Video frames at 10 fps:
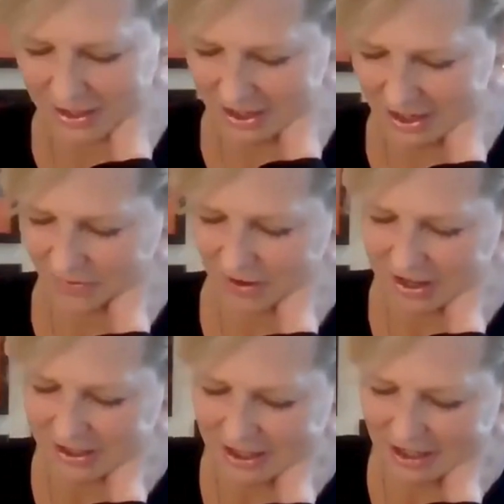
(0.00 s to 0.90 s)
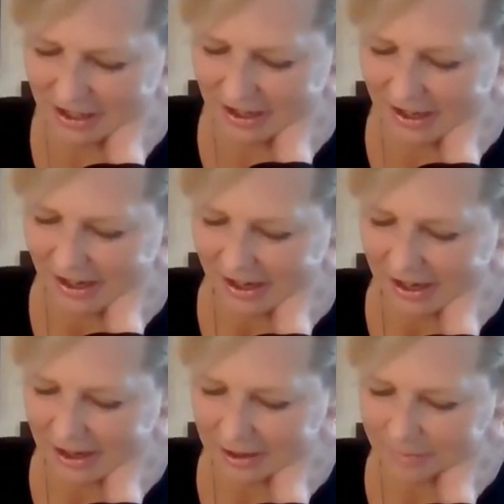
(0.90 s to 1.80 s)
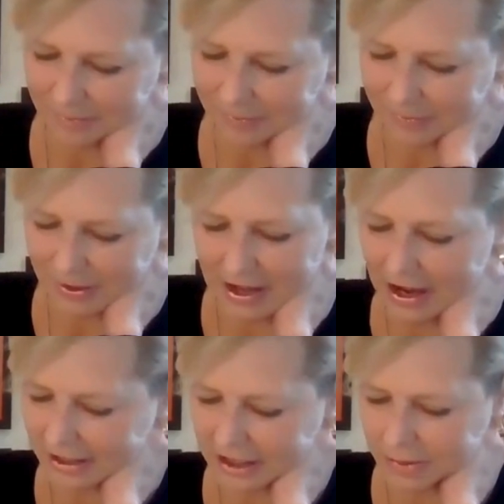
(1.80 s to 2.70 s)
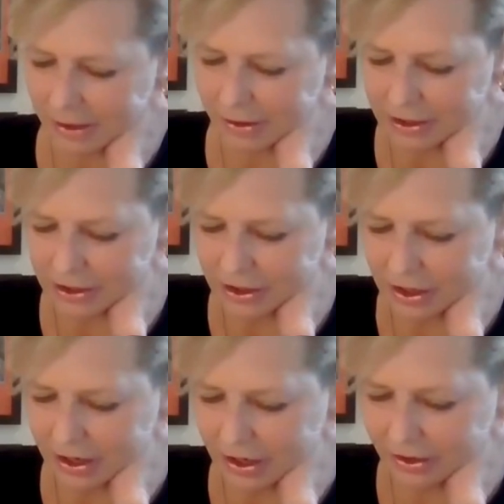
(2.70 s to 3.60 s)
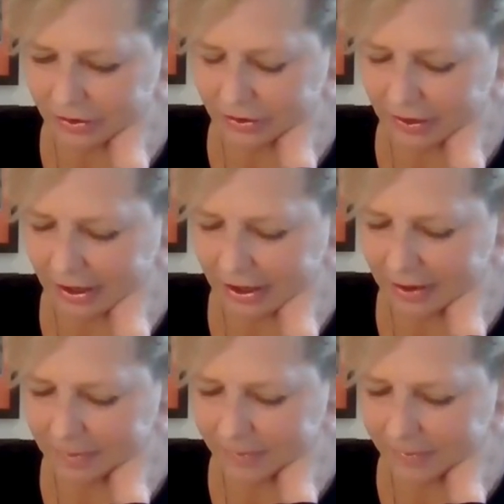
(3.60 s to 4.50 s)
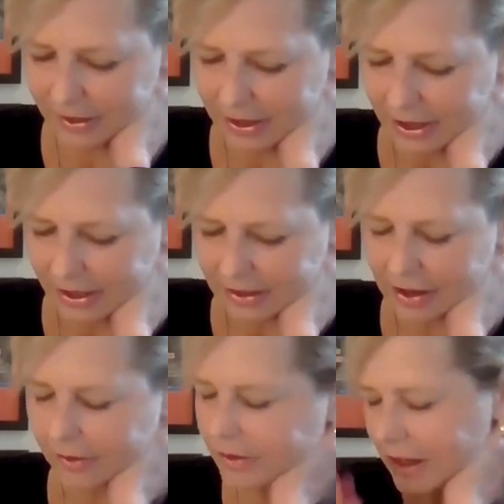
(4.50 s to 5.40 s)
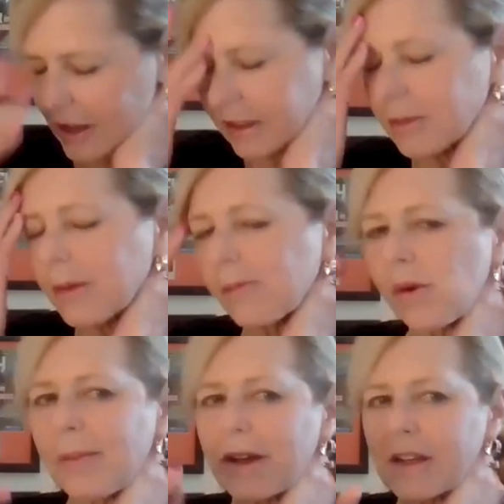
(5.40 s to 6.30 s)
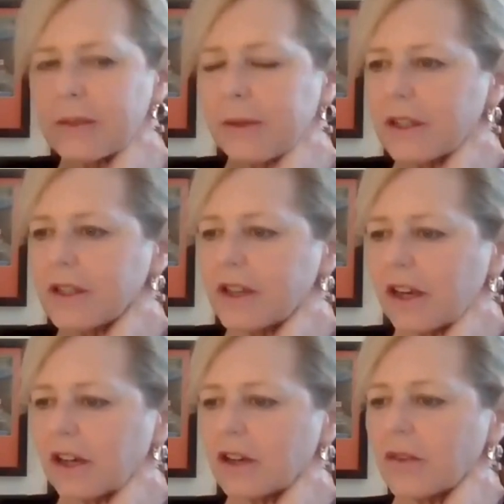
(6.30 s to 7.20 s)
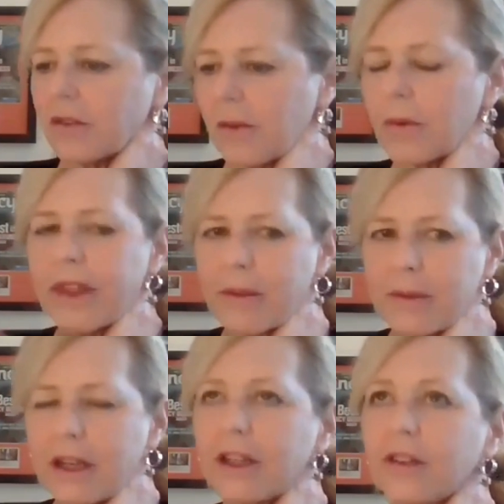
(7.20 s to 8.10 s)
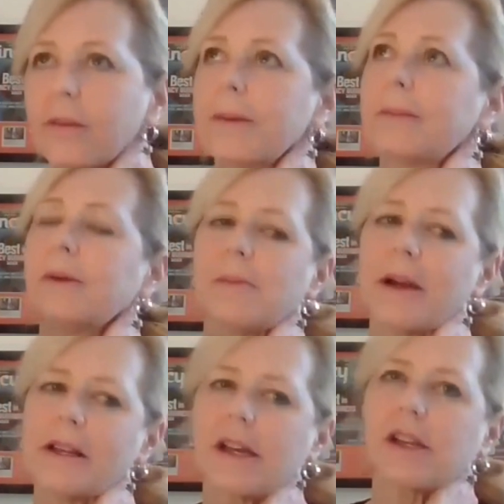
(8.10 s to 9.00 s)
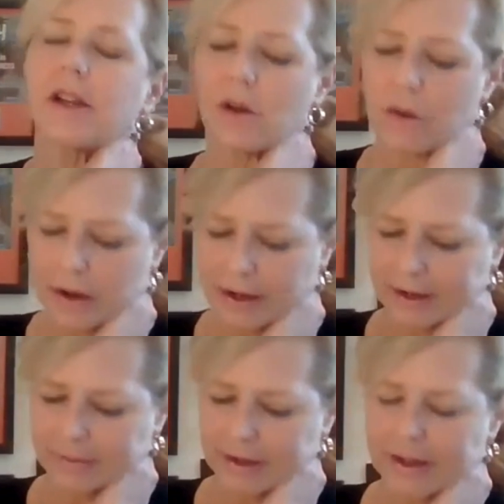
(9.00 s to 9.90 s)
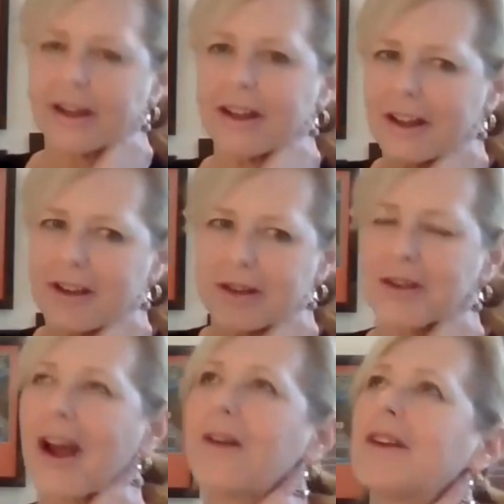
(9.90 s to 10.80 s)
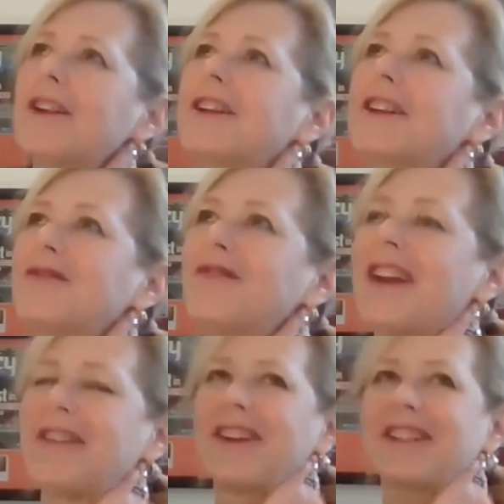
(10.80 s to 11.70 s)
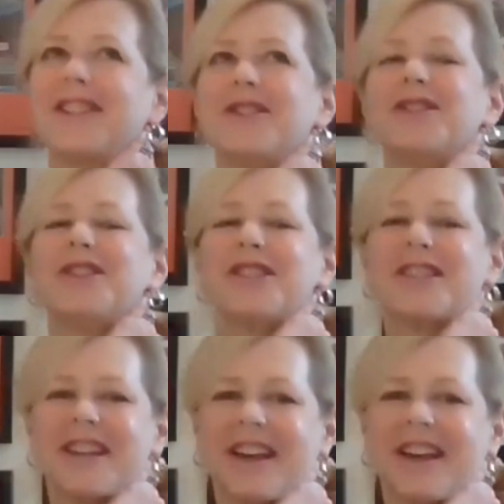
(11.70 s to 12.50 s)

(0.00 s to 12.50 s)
fascinating, fascinating. Yeah, experience shares. Say a little bit more about experience share and what that means for people who might not know. And then how it affected you and